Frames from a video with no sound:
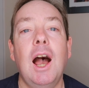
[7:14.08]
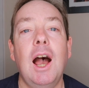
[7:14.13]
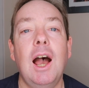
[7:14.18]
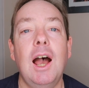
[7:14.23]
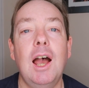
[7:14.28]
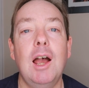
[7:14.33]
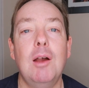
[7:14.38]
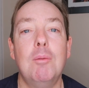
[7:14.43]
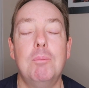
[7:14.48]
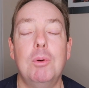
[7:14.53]

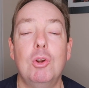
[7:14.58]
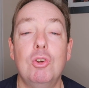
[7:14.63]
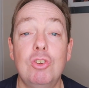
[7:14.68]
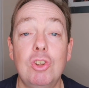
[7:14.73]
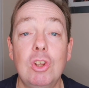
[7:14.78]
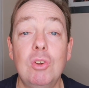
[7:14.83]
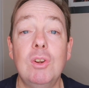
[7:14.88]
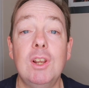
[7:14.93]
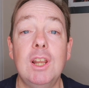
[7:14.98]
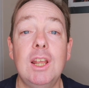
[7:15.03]
But
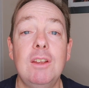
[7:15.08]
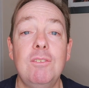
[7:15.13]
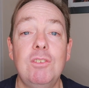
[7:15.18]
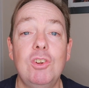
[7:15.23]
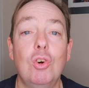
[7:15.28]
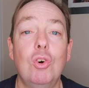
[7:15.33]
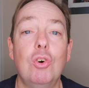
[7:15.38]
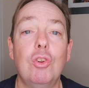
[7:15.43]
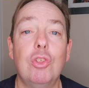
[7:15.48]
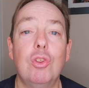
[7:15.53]
do leave
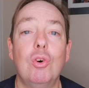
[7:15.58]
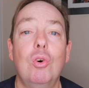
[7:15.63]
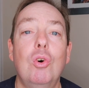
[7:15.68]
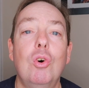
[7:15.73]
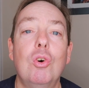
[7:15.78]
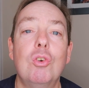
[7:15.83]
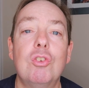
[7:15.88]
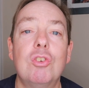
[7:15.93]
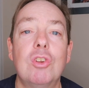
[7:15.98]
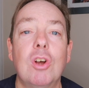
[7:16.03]
your
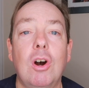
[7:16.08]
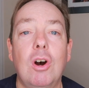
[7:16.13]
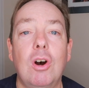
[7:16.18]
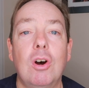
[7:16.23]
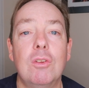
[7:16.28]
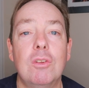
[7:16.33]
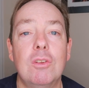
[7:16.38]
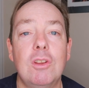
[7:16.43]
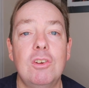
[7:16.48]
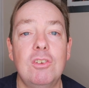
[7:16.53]
thoughts
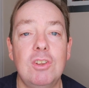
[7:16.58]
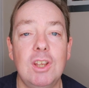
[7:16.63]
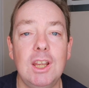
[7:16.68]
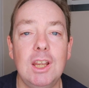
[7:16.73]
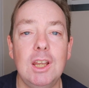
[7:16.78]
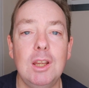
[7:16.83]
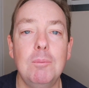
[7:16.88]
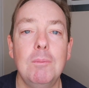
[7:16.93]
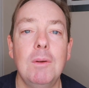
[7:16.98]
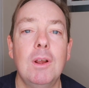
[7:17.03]
on the
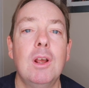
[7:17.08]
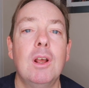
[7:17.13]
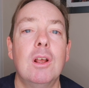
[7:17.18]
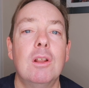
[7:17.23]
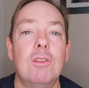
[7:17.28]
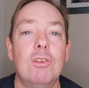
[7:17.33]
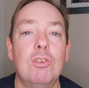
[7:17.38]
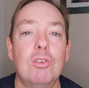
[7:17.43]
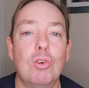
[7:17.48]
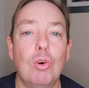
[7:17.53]
team,
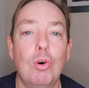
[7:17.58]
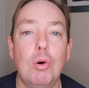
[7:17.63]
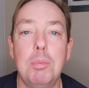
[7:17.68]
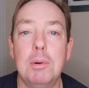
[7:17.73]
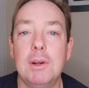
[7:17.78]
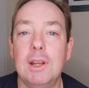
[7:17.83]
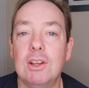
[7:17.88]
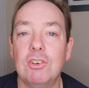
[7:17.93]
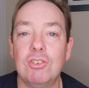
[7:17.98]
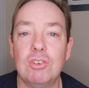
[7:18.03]
the score
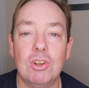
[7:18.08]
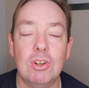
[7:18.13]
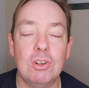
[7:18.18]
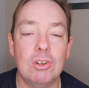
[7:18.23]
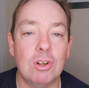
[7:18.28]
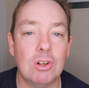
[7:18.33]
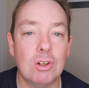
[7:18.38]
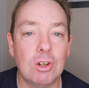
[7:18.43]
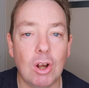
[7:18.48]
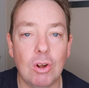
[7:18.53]

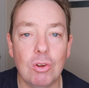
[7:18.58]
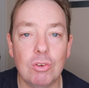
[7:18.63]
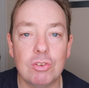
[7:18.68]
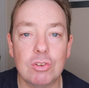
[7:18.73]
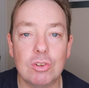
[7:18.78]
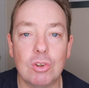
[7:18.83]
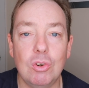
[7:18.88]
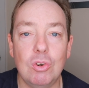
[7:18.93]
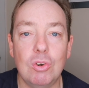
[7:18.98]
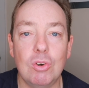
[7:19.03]
prediction, goal
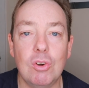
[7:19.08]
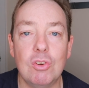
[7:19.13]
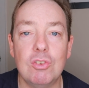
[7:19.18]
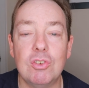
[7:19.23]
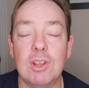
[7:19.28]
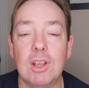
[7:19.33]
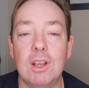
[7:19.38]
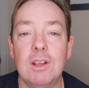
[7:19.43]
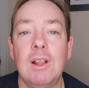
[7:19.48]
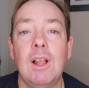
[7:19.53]

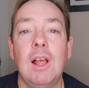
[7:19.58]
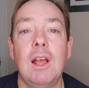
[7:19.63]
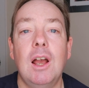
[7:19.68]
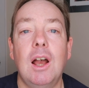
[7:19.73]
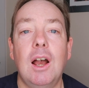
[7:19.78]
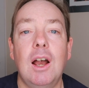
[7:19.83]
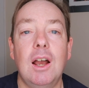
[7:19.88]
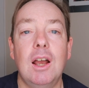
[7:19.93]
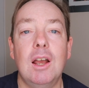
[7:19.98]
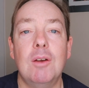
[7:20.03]
scorers,
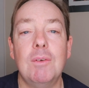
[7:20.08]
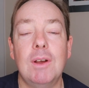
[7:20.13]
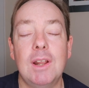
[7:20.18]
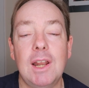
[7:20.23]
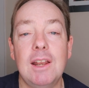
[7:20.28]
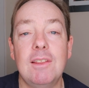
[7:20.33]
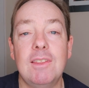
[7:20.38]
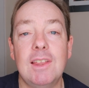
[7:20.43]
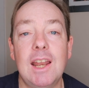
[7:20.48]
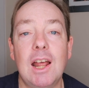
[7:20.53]
and
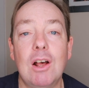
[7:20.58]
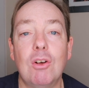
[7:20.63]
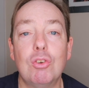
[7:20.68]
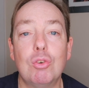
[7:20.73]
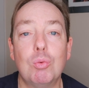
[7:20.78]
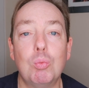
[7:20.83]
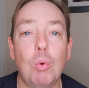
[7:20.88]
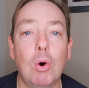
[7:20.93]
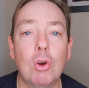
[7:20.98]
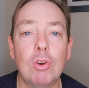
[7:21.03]
anything
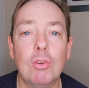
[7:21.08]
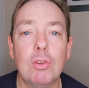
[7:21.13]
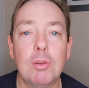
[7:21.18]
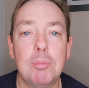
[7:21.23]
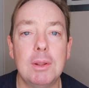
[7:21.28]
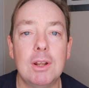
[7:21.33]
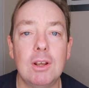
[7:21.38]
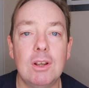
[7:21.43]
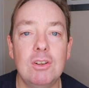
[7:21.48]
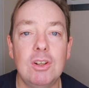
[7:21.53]
else. One other
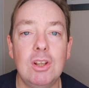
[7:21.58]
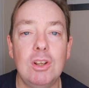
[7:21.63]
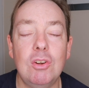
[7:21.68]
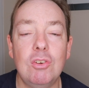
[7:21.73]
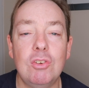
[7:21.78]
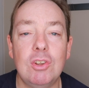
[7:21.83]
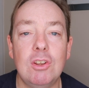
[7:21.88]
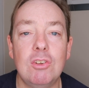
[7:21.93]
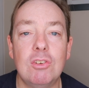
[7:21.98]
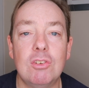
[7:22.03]
bit of
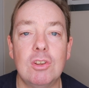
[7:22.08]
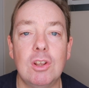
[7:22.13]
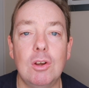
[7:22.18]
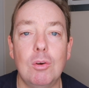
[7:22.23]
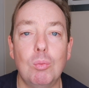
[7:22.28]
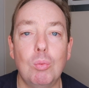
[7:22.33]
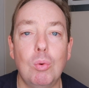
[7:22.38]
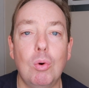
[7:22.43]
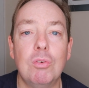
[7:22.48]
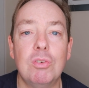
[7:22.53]
news is
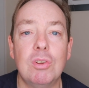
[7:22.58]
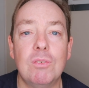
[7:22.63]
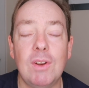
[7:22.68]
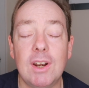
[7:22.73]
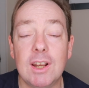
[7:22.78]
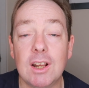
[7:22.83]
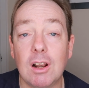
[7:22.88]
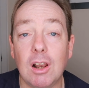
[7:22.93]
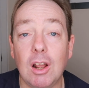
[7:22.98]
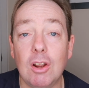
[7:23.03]
that Wolves are
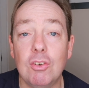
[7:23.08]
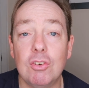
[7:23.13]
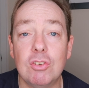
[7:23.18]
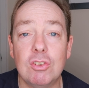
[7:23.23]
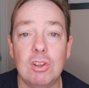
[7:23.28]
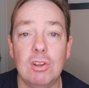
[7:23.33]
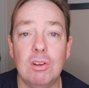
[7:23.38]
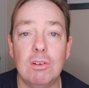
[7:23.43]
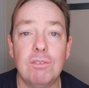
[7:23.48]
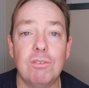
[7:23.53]
very close
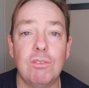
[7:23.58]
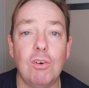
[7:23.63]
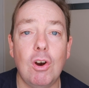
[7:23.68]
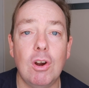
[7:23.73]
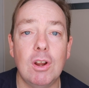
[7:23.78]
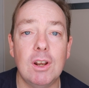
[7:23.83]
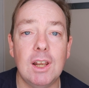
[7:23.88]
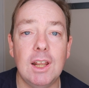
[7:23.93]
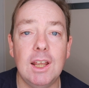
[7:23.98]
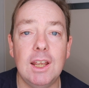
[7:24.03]
to
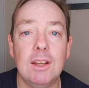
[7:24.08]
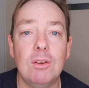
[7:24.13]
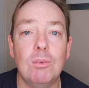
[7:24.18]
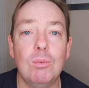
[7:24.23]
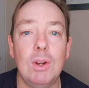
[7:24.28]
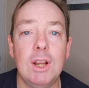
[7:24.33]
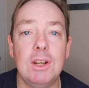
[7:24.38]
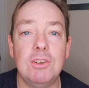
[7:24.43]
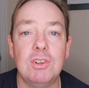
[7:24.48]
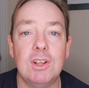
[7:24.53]
finally
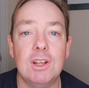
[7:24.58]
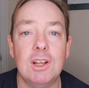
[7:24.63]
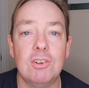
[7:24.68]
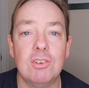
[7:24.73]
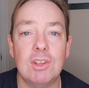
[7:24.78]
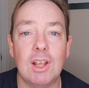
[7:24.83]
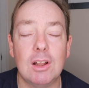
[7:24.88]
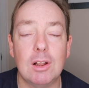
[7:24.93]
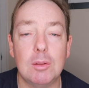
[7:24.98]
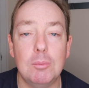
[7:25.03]
reaching a
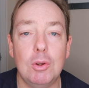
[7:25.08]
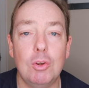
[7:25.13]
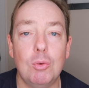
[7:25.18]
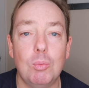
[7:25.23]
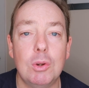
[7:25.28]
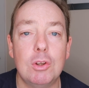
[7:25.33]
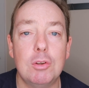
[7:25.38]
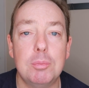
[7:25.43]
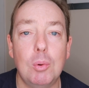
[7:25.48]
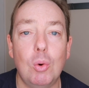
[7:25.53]

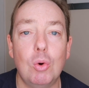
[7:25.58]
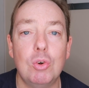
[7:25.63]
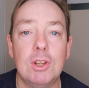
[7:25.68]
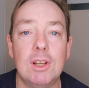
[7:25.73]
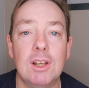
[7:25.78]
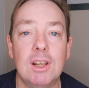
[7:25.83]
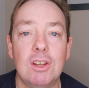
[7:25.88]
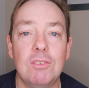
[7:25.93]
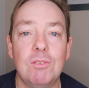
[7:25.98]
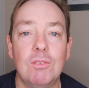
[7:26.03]
settlement with
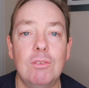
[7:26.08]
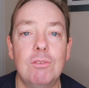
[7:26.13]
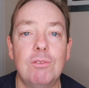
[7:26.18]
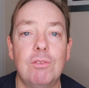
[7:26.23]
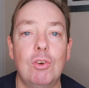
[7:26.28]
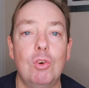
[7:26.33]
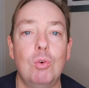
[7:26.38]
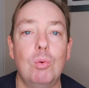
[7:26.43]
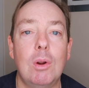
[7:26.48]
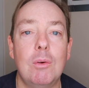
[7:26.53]
Sporting Lisbon
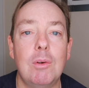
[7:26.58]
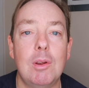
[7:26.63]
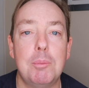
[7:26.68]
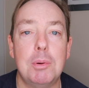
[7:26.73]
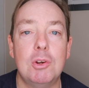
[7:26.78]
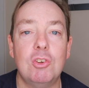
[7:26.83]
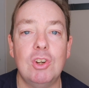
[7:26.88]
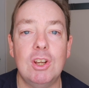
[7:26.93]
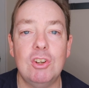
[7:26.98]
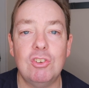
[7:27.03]
for Rui
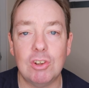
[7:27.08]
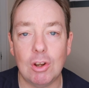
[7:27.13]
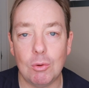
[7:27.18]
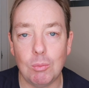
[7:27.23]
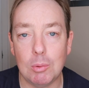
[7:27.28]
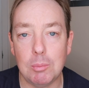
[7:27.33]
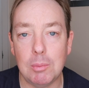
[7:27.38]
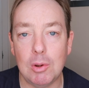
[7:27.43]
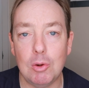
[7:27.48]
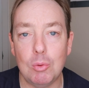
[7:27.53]
Patricio,
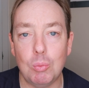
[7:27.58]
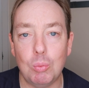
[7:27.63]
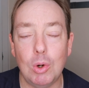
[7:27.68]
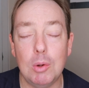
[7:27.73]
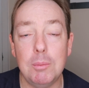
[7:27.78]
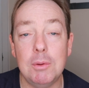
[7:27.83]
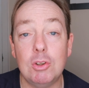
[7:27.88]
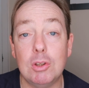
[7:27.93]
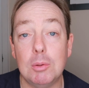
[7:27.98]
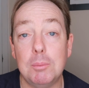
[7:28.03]

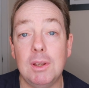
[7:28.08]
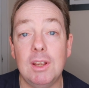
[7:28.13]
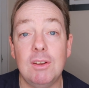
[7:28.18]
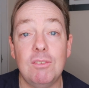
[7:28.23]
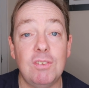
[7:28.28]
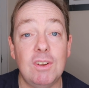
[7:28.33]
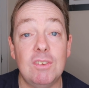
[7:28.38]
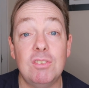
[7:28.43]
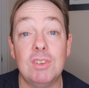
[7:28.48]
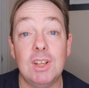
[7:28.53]
rumoured to
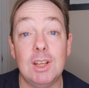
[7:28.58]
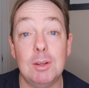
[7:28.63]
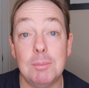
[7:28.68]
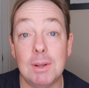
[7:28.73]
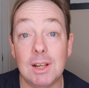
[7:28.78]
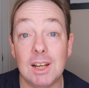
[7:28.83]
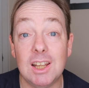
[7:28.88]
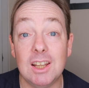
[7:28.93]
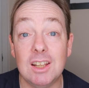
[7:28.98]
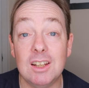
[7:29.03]
be 15
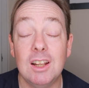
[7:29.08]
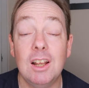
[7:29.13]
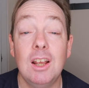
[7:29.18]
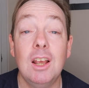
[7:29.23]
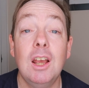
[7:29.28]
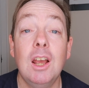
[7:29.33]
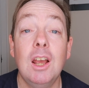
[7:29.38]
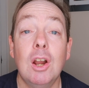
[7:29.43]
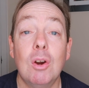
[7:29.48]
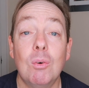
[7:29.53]
million,
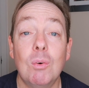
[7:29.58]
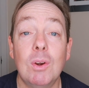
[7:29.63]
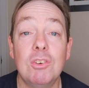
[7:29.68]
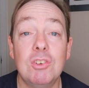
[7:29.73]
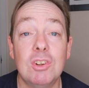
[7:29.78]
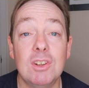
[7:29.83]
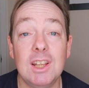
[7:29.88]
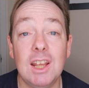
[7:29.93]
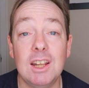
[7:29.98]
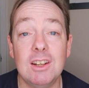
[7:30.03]

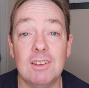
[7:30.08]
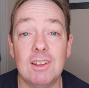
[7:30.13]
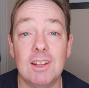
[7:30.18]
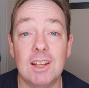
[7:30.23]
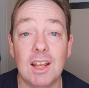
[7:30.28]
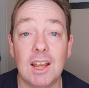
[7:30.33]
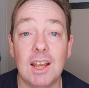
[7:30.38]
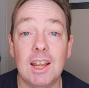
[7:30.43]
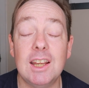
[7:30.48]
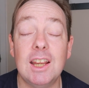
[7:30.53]
which at the end of the
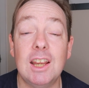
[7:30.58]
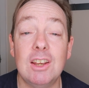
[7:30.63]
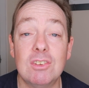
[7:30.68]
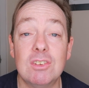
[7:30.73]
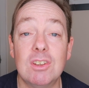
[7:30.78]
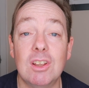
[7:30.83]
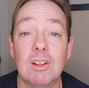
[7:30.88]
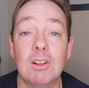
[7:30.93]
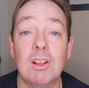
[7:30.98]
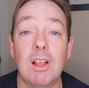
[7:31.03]
day is
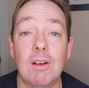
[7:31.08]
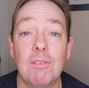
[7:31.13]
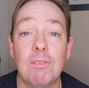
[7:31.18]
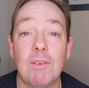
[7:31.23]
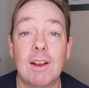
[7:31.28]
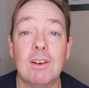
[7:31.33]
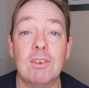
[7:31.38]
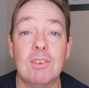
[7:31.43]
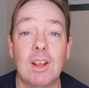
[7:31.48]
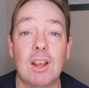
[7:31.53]
still a
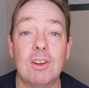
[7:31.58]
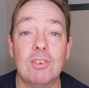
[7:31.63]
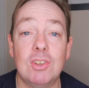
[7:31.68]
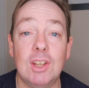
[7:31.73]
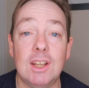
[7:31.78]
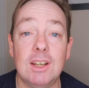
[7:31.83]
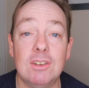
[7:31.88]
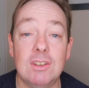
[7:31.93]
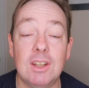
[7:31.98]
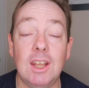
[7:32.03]

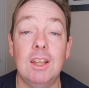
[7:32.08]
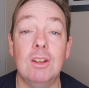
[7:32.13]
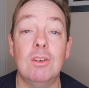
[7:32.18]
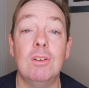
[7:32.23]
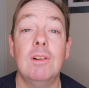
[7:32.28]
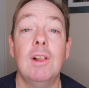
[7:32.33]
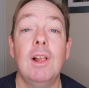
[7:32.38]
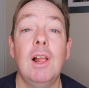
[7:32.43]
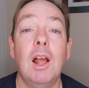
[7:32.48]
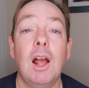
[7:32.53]
fantastic
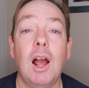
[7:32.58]
deal.